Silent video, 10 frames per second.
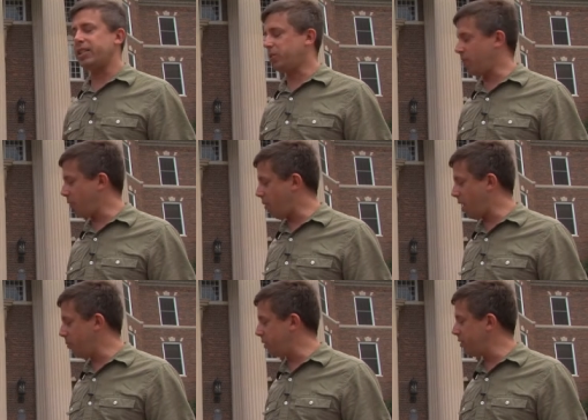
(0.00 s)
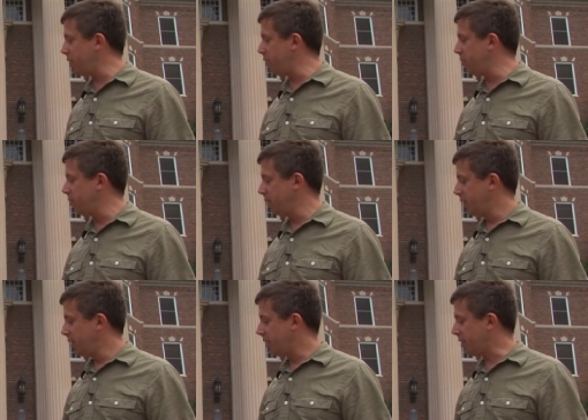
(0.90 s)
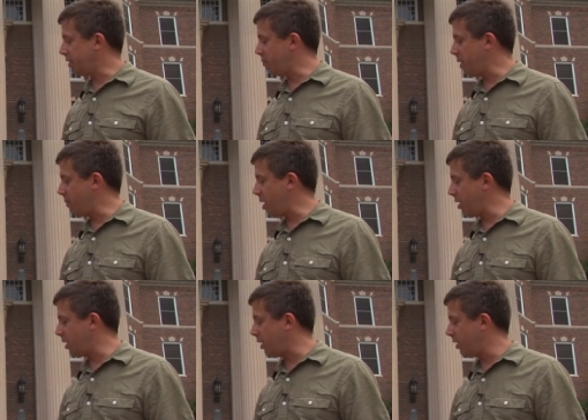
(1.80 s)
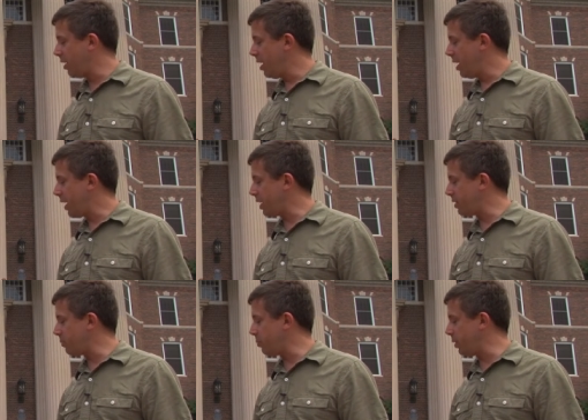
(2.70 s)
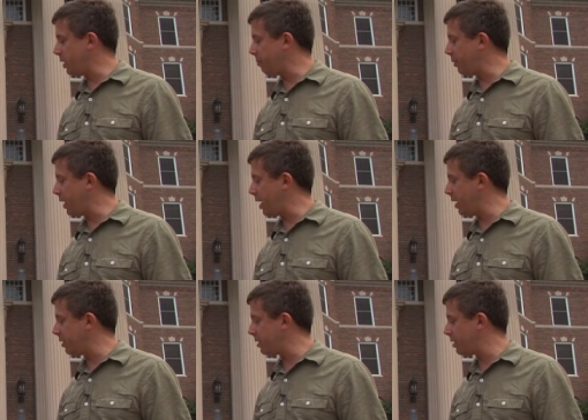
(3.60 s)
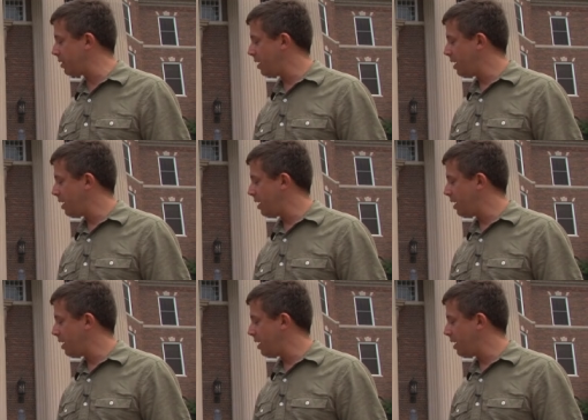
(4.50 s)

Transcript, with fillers: straight rod will do, such as my marker. I can just put it in place